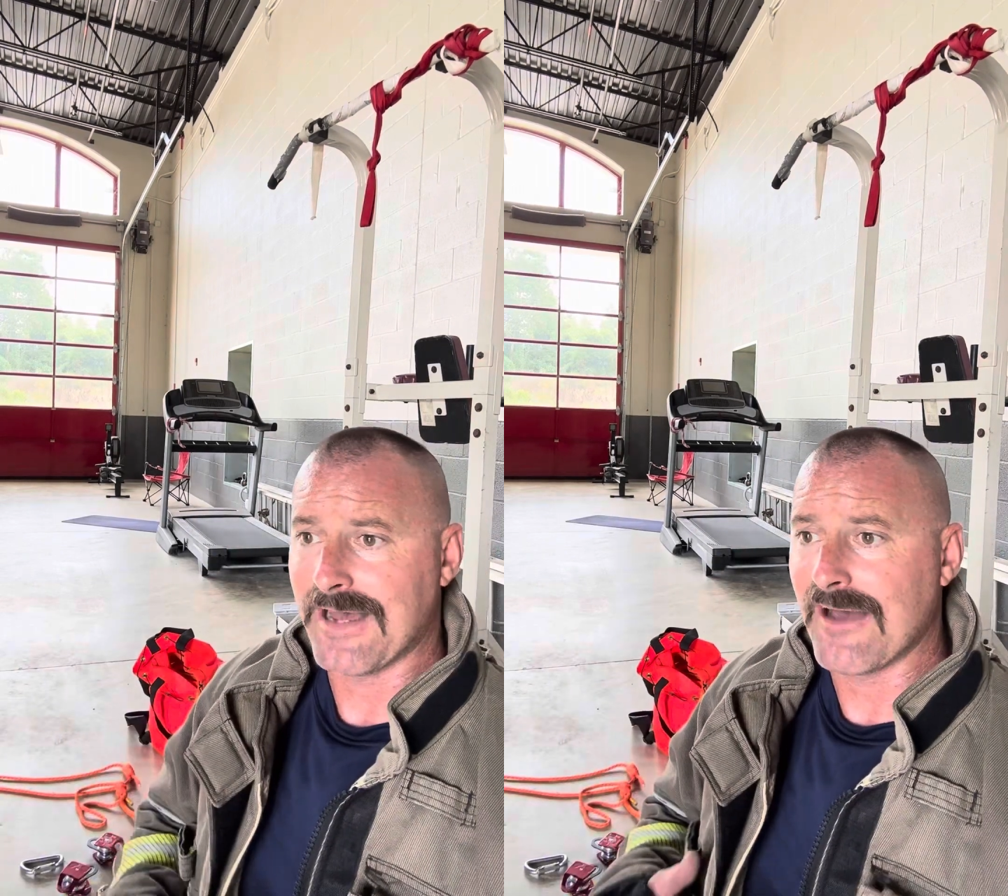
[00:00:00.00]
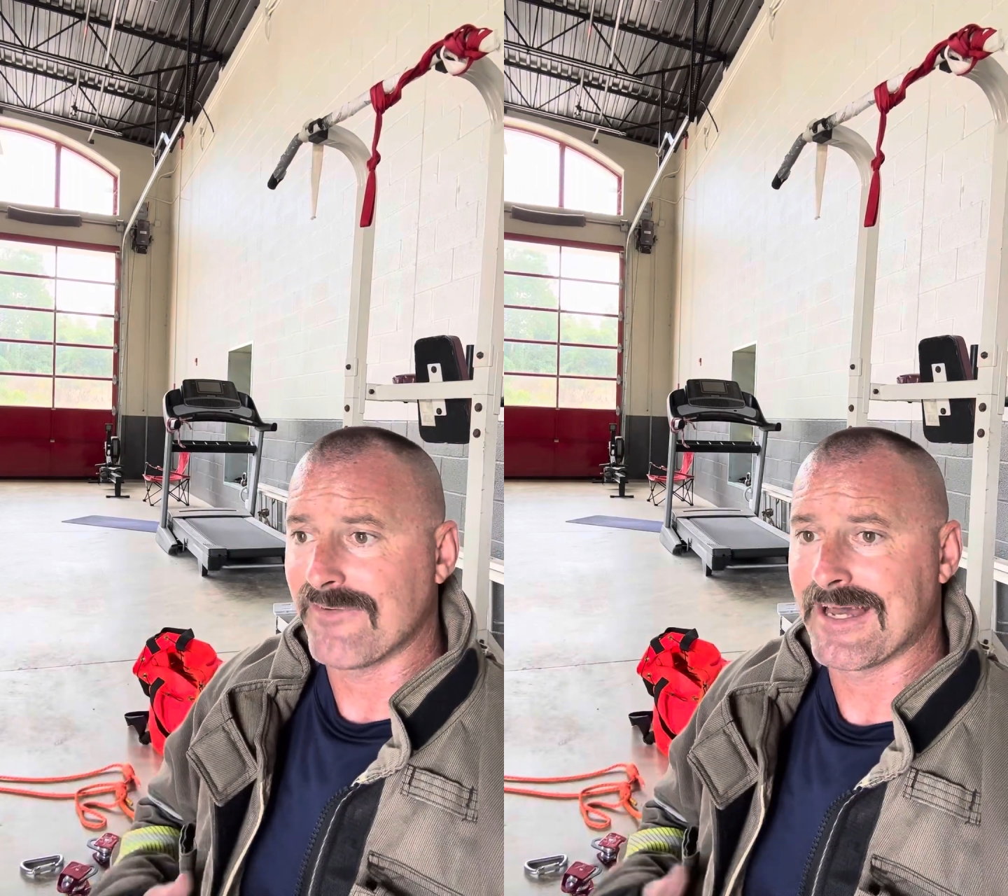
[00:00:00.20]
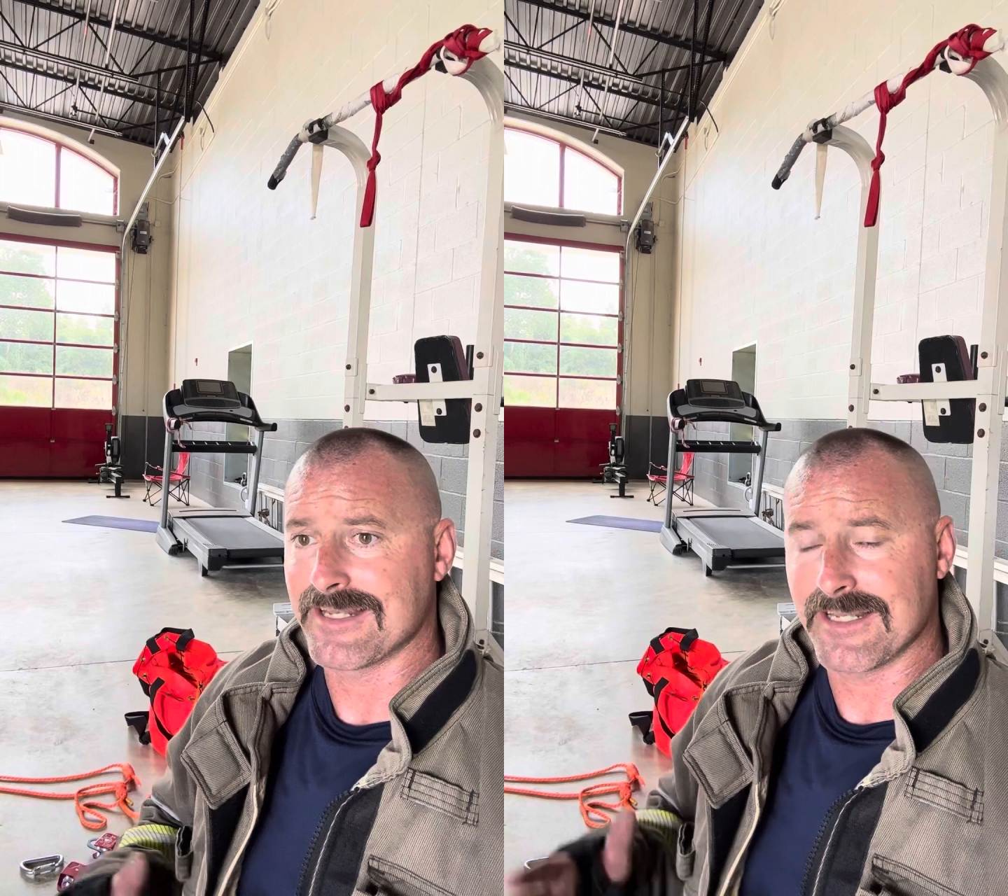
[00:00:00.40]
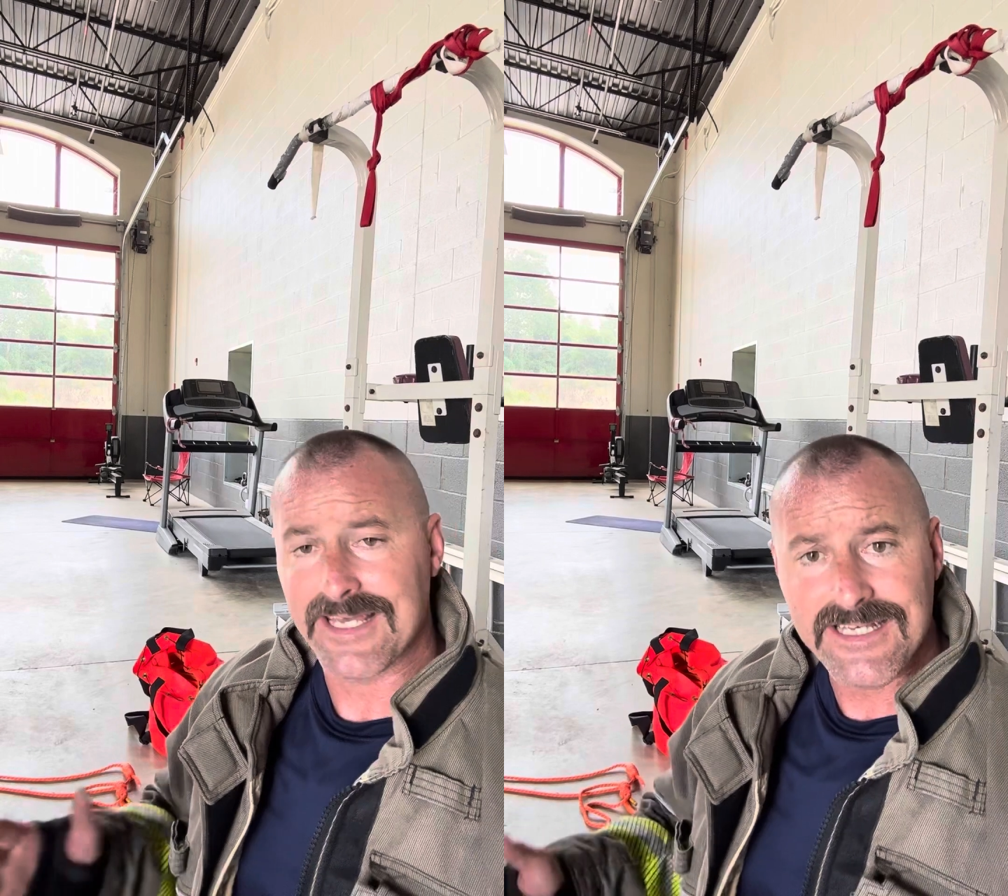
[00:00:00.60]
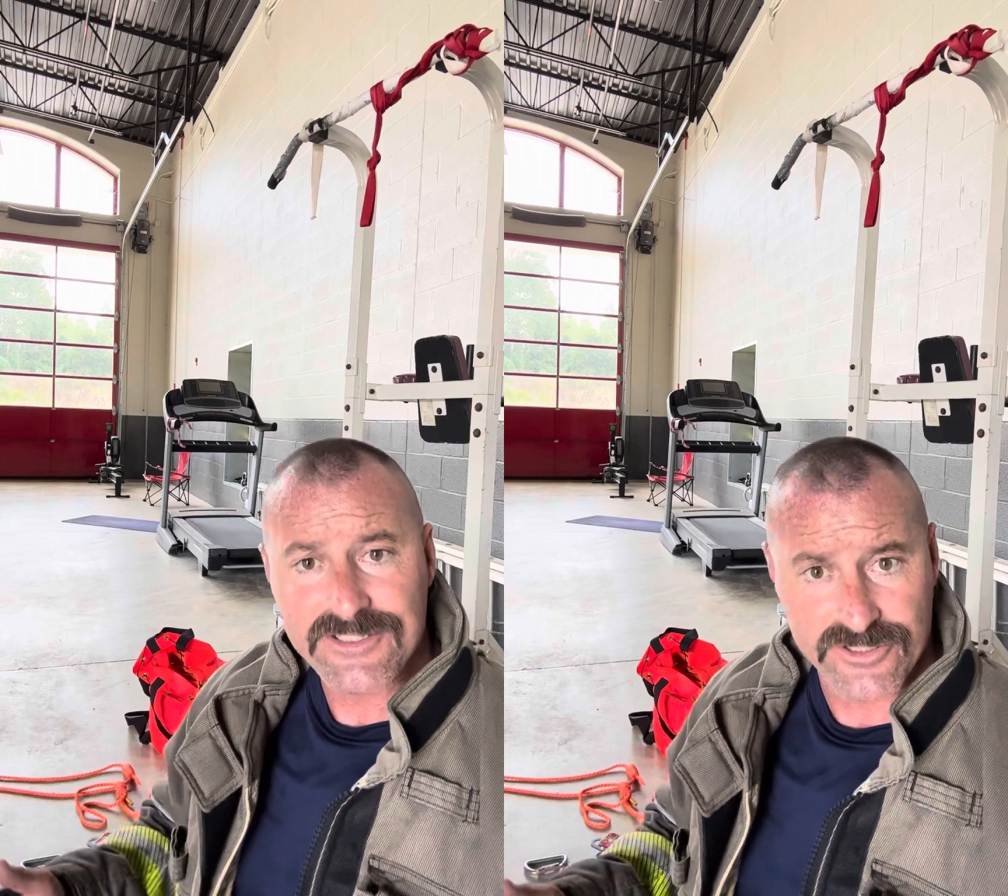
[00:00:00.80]
I find it
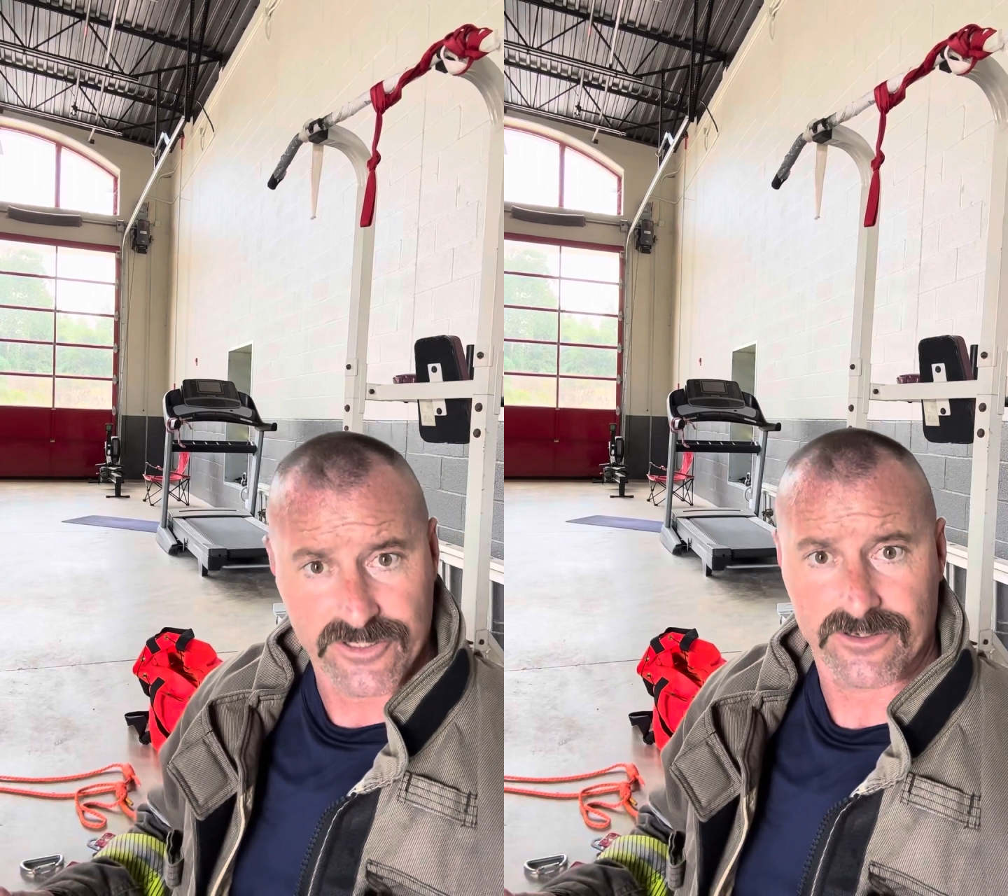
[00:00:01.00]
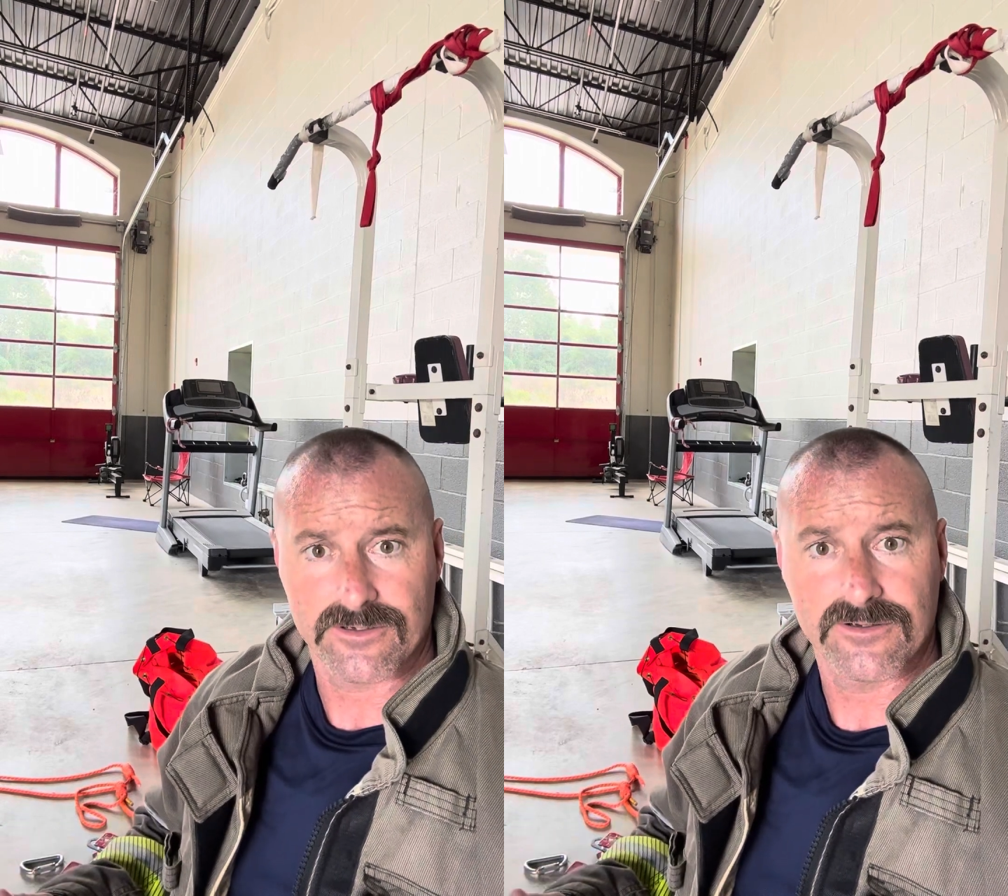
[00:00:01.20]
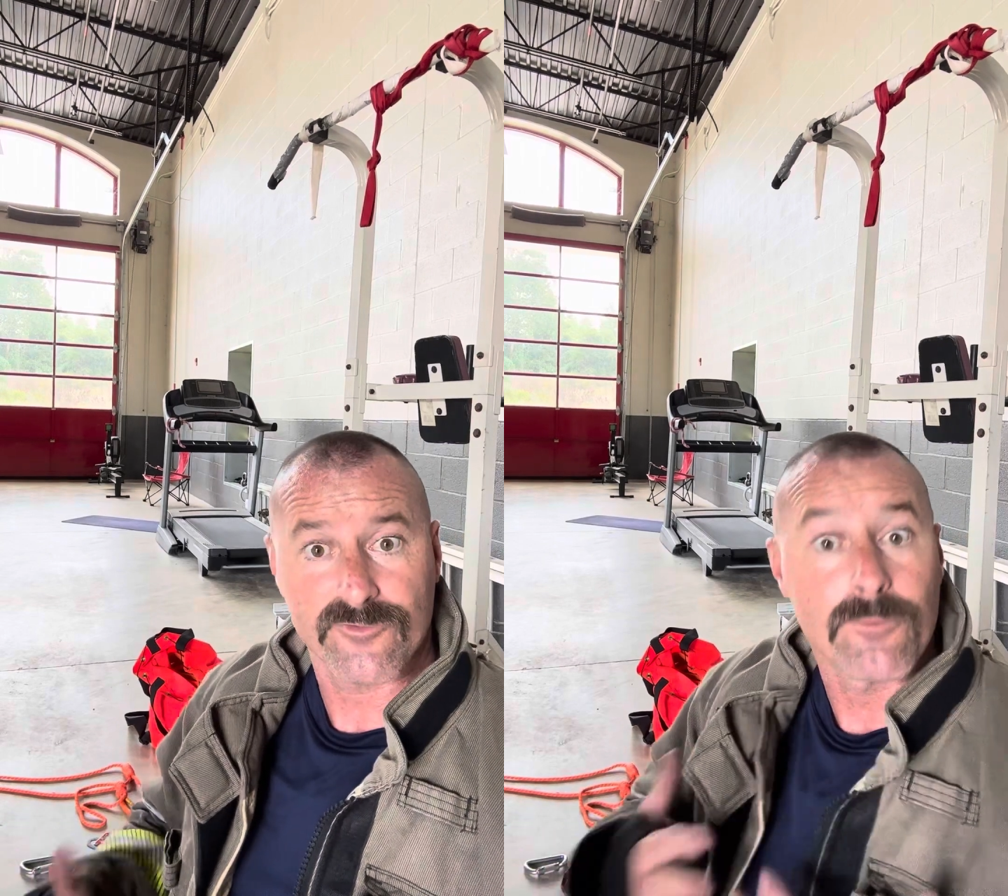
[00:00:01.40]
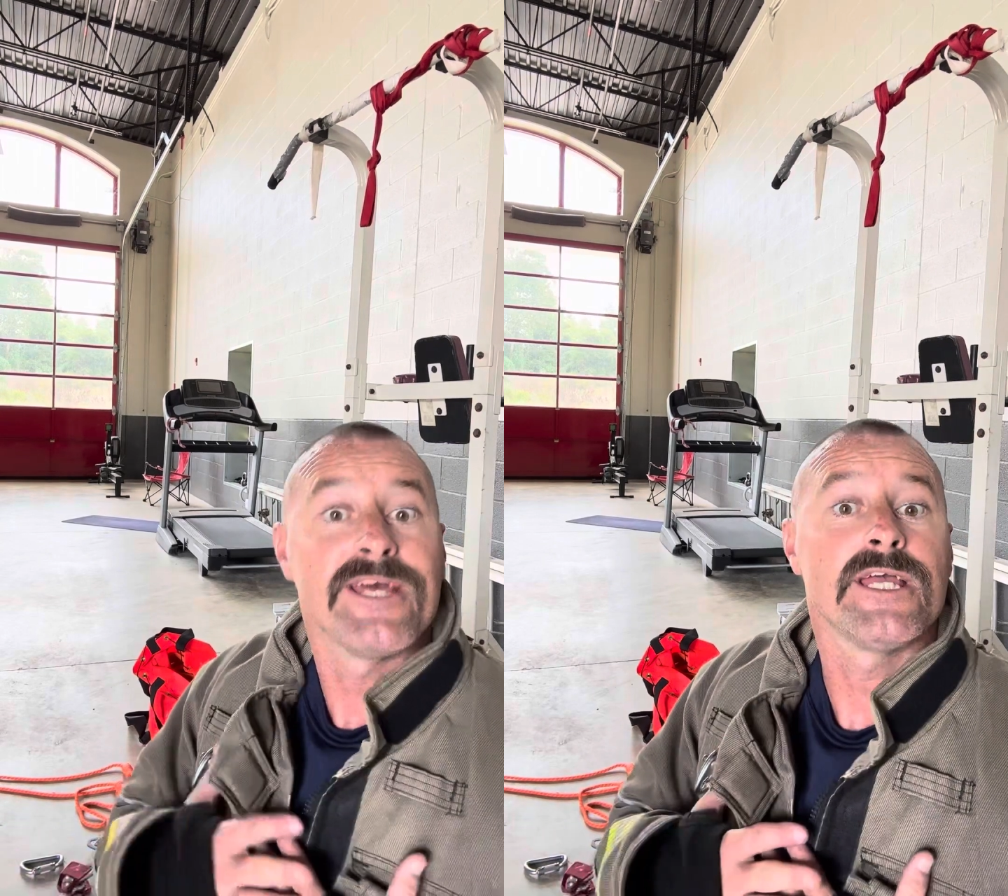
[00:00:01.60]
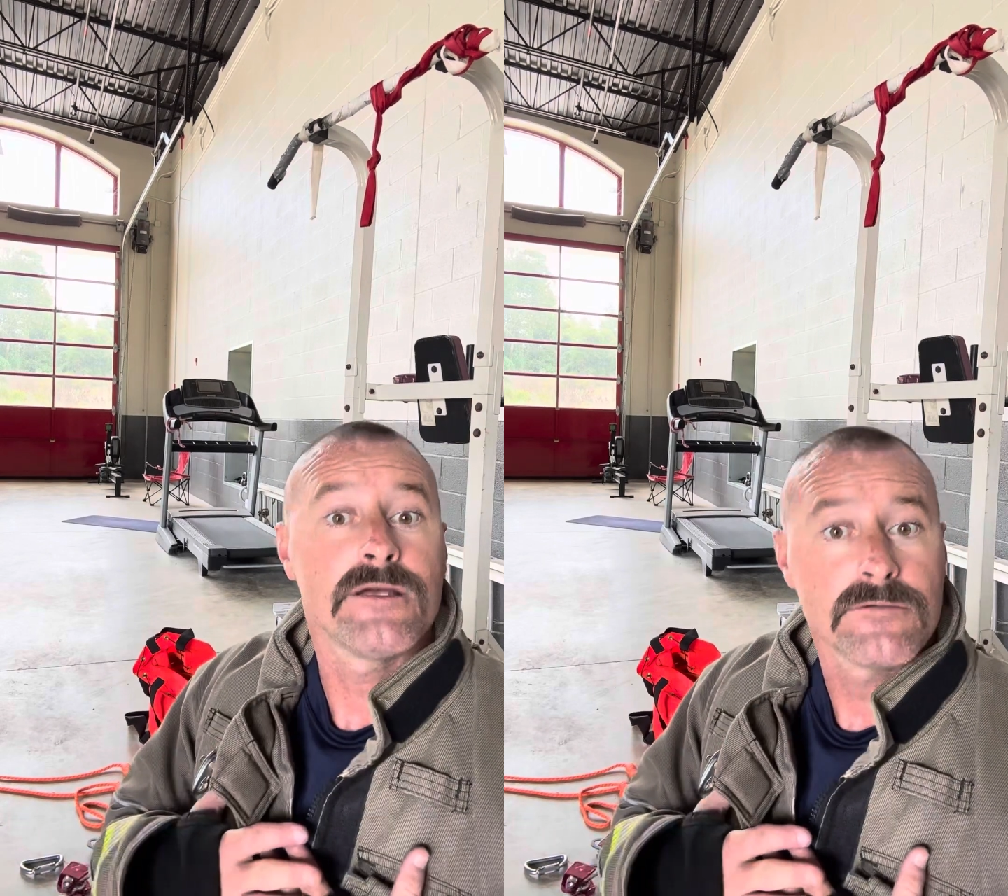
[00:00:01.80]
easier for
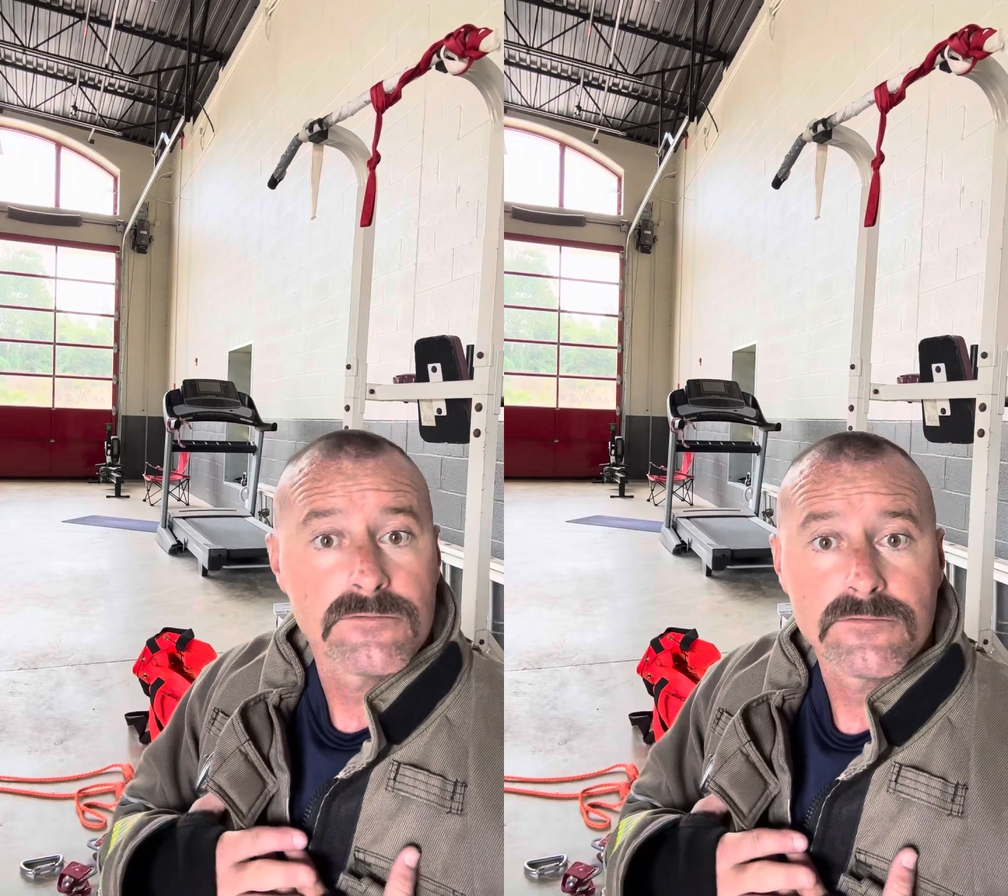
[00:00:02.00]
me